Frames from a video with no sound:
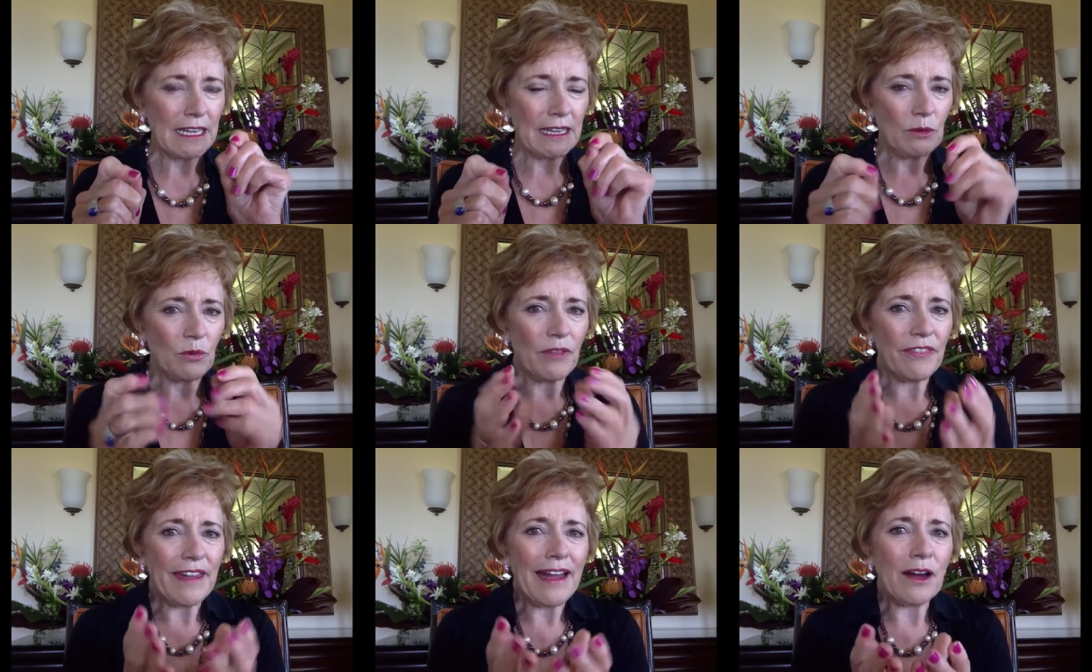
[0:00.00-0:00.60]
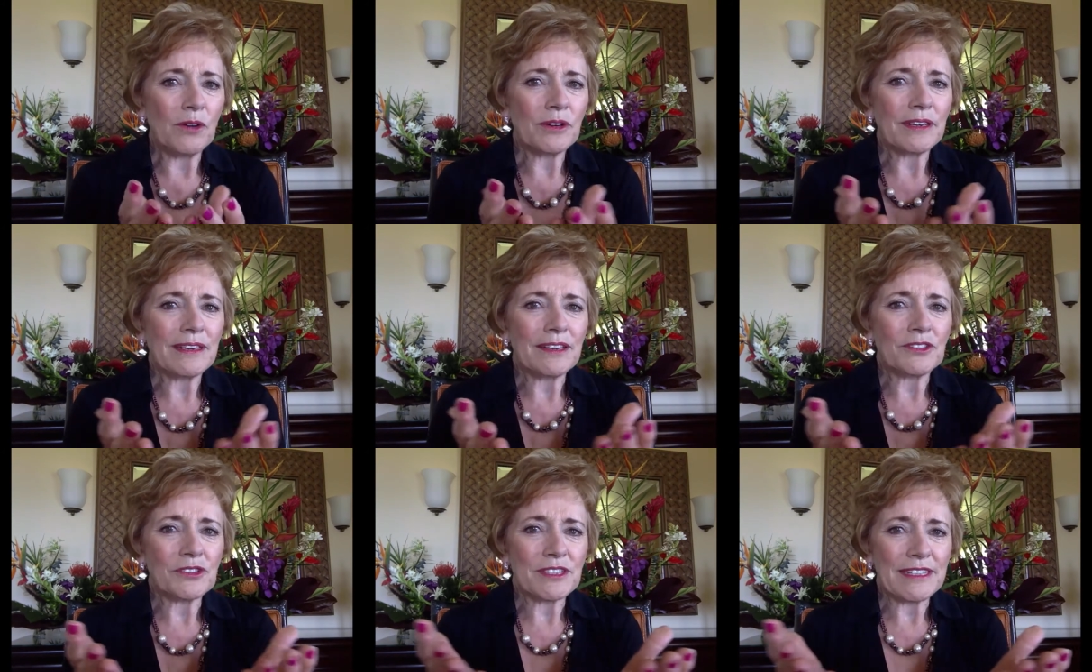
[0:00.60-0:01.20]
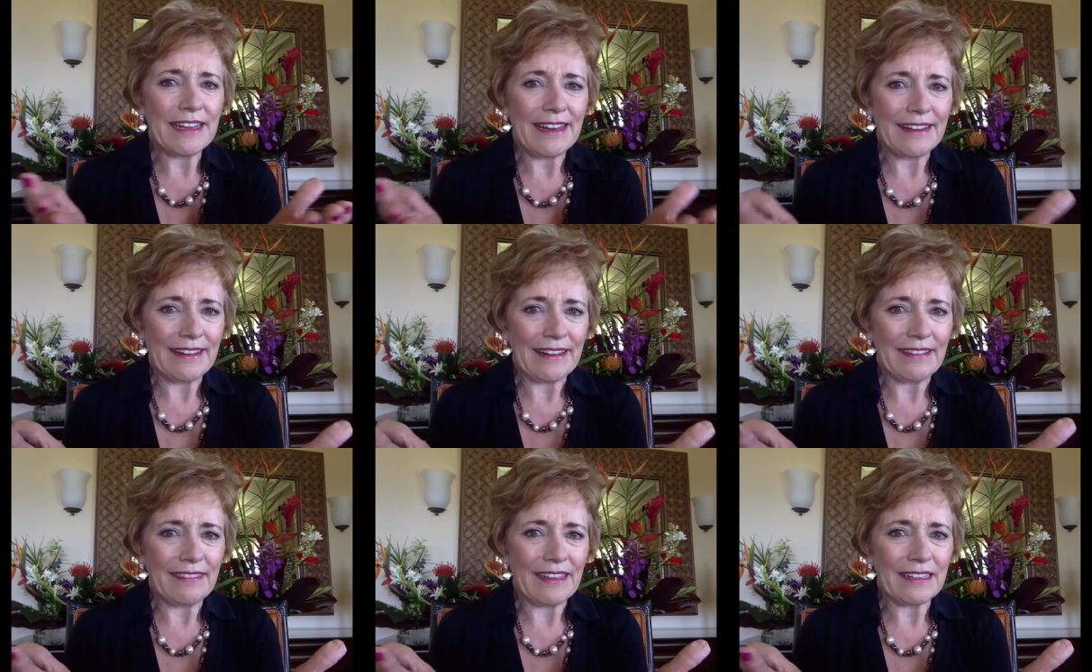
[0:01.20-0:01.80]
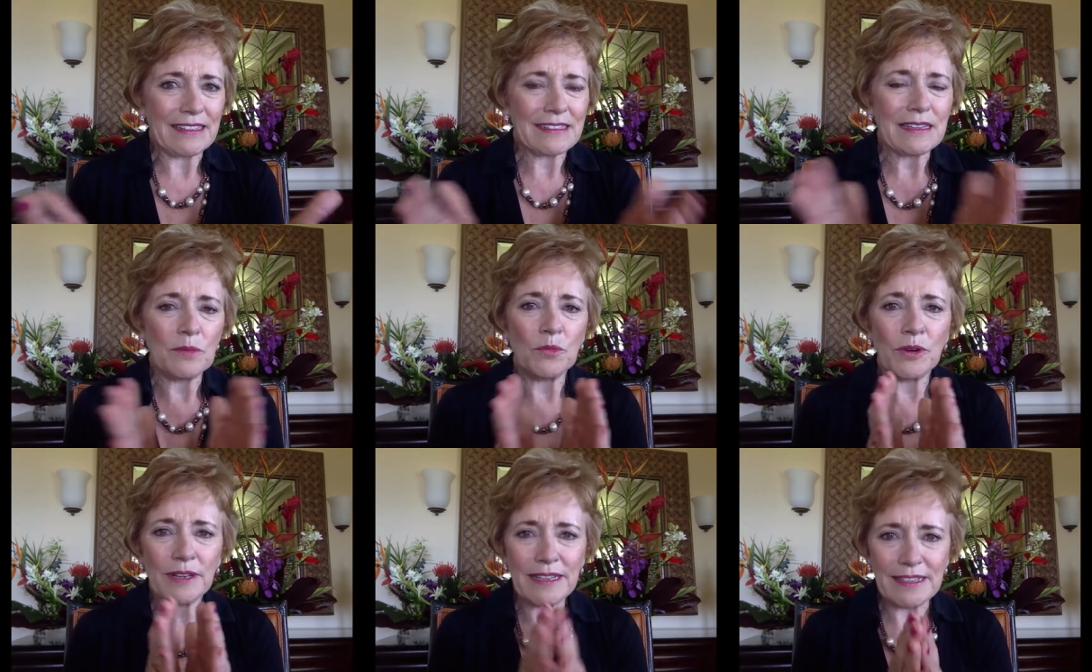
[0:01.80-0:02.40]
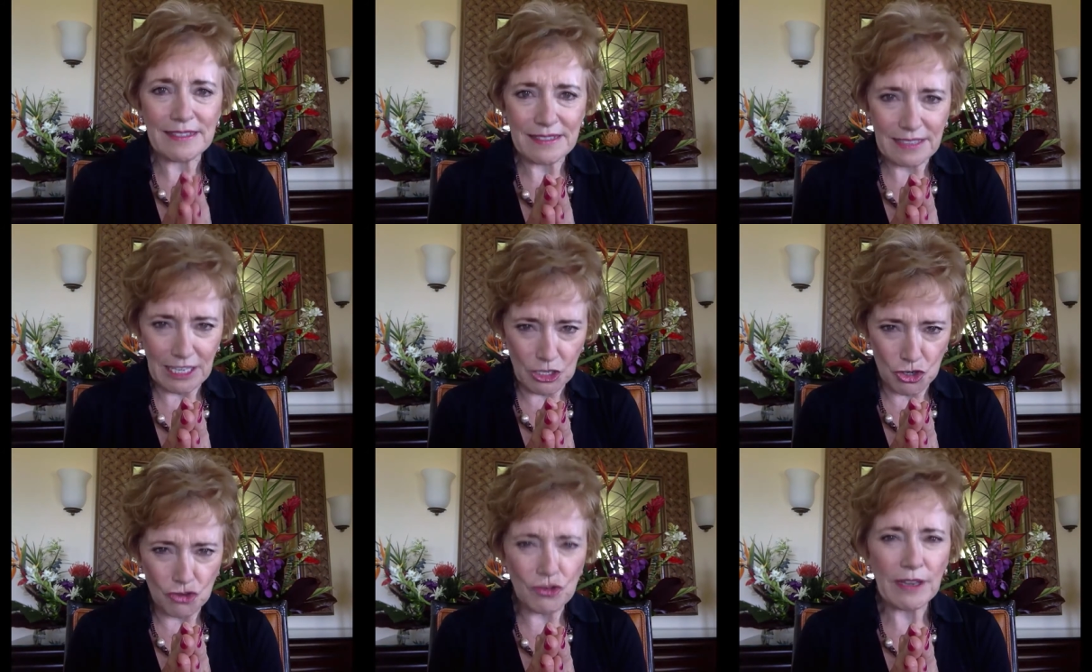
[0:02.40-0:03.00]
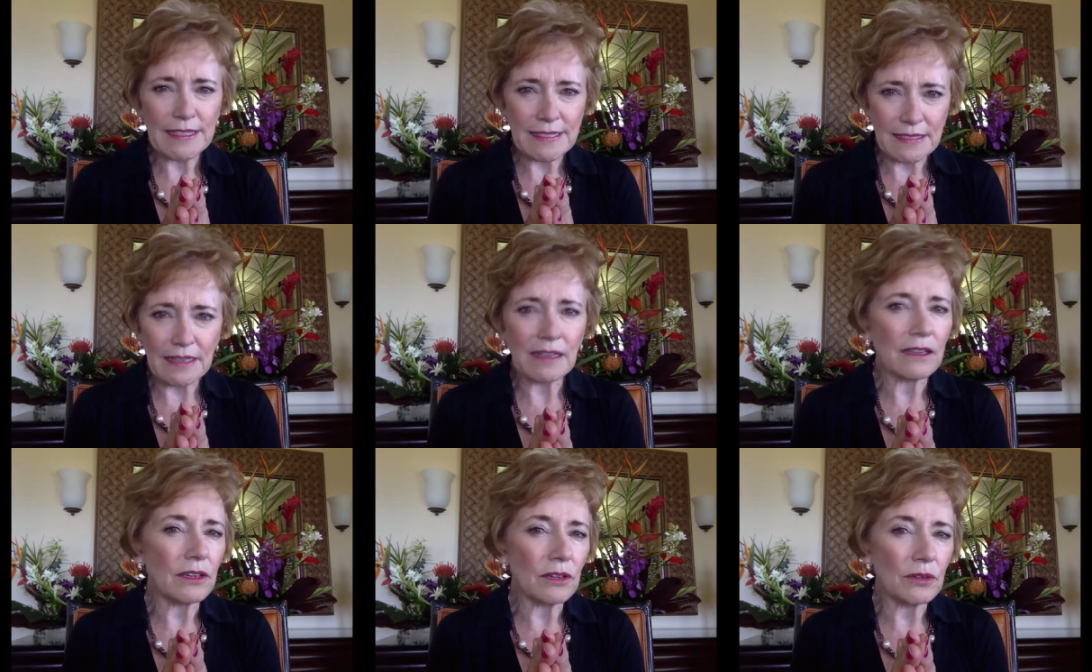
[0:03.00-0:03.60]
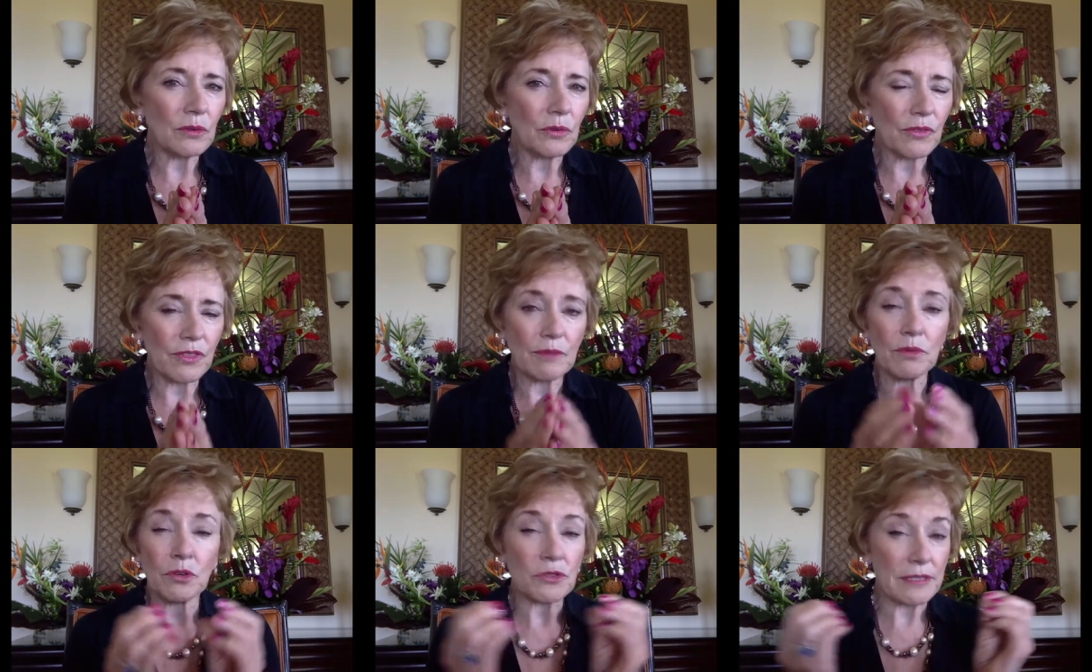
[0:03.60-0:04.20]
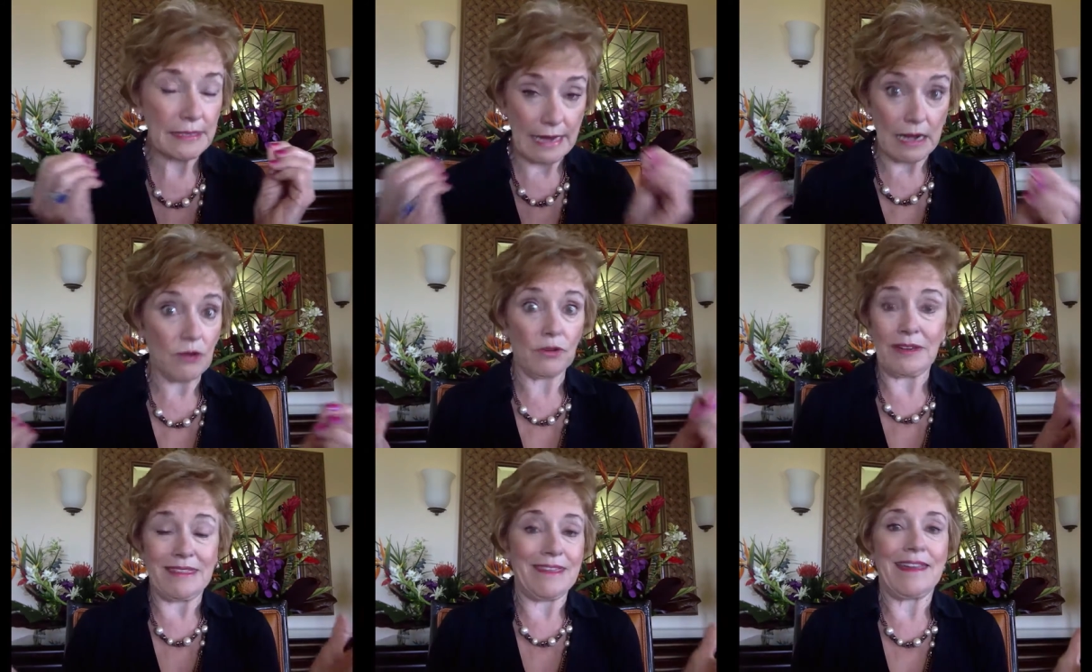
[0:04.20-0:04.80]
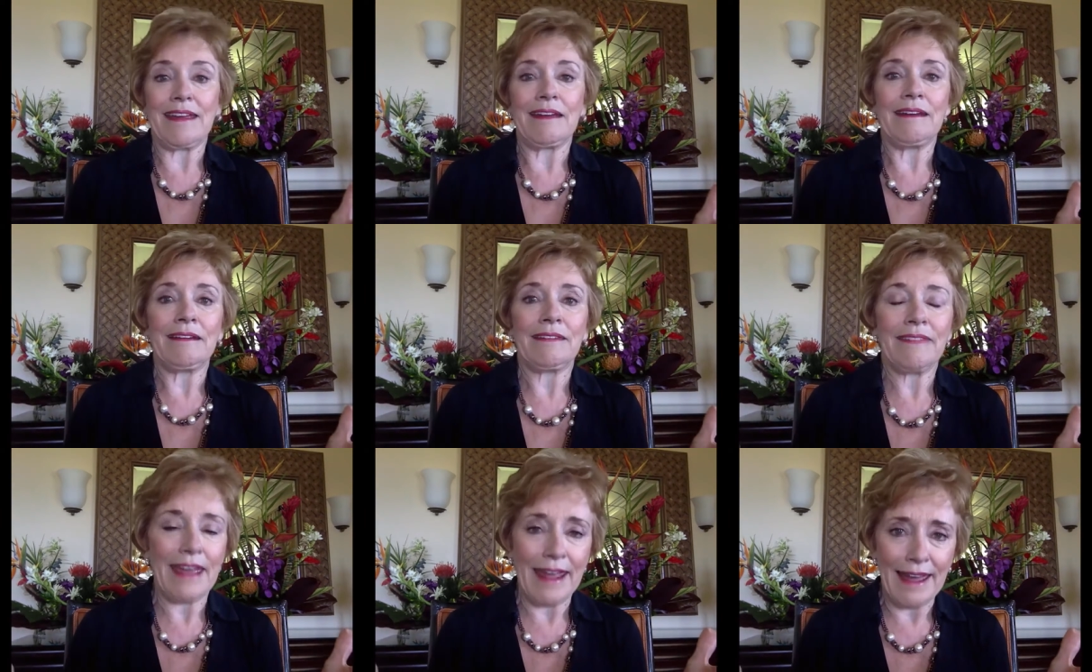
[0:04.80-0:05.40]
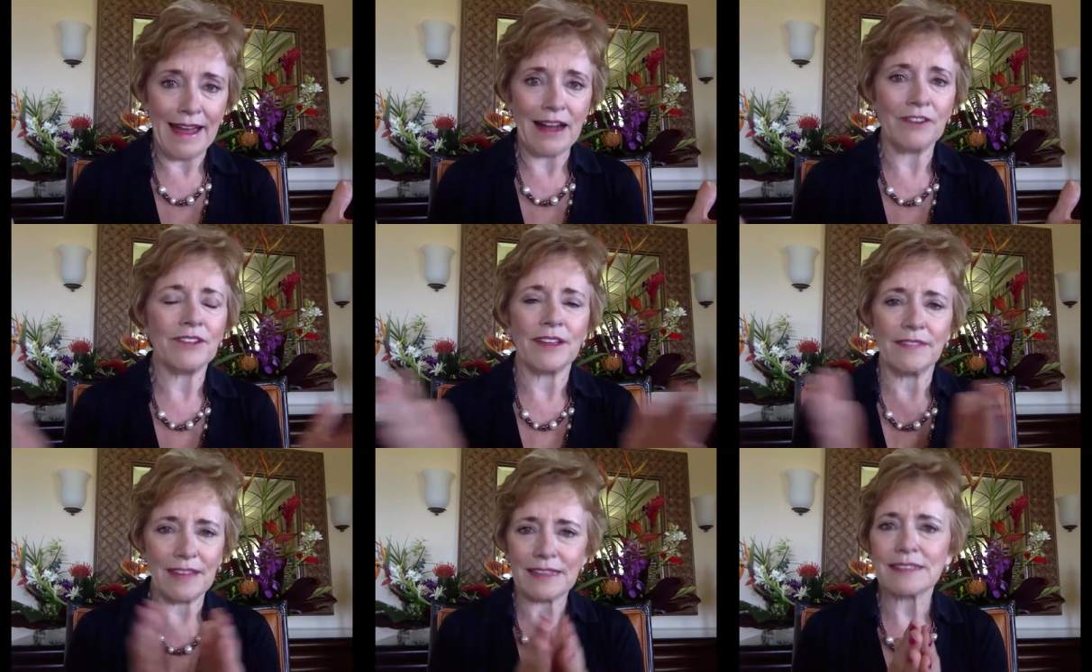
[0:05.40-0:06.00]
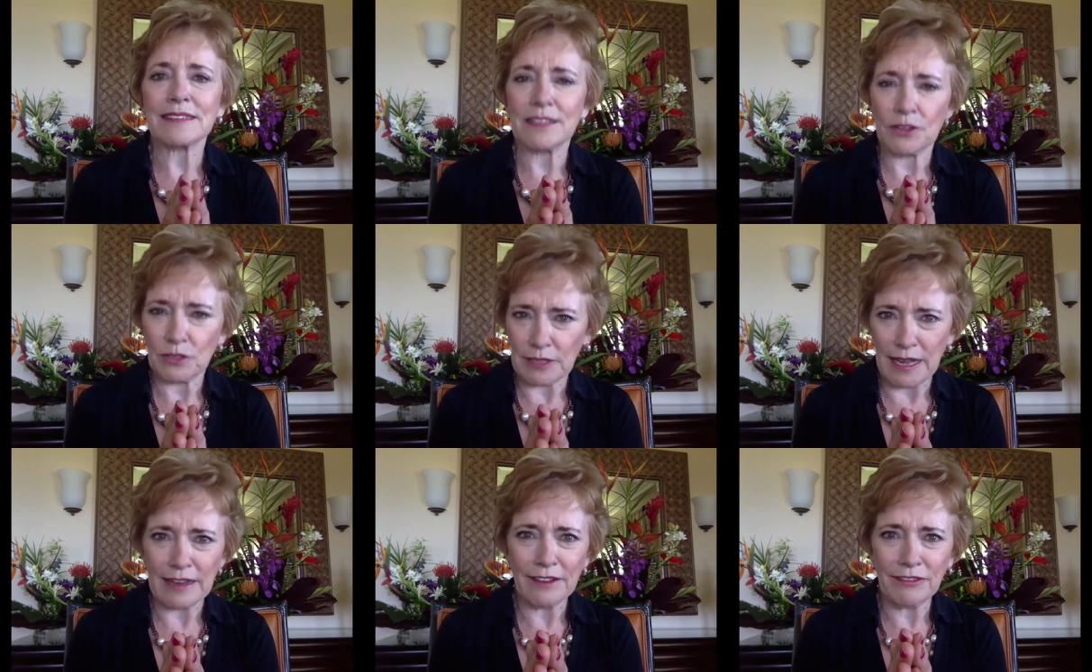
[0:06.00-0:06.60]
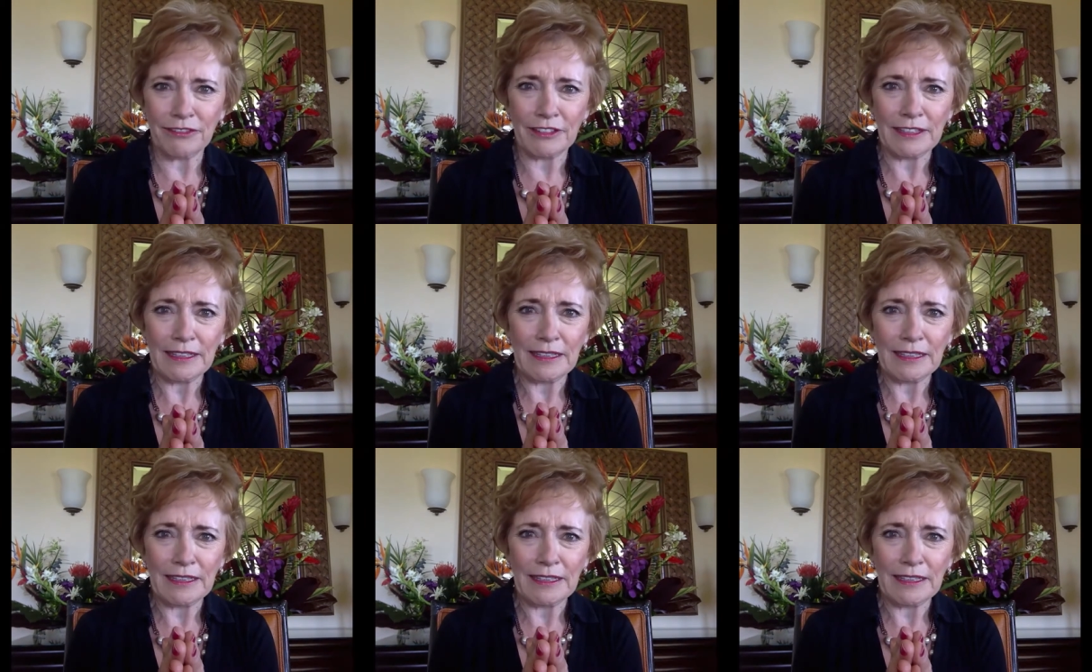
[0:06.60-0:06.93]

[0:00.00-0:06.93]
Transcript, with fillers: without an understanding that someone is entrusting you with the most sacred thing they have and that's their life